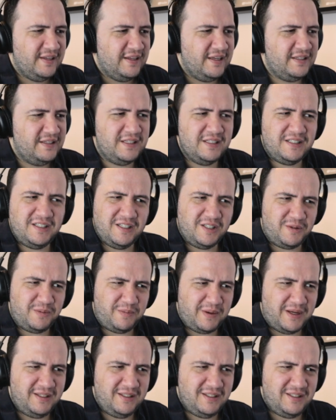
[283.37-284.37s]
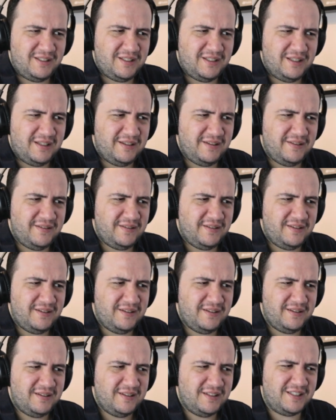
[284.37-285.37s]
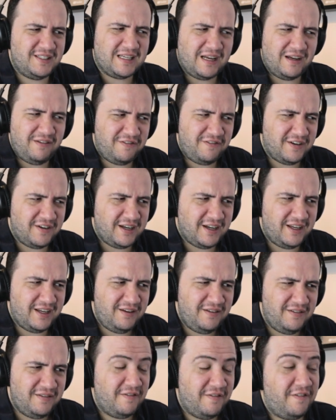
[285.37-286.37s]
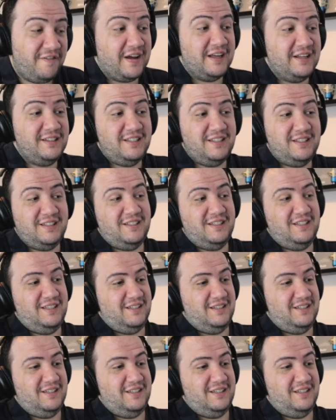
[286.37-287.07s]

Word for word: Is it suspense? sci-fi, fantasy.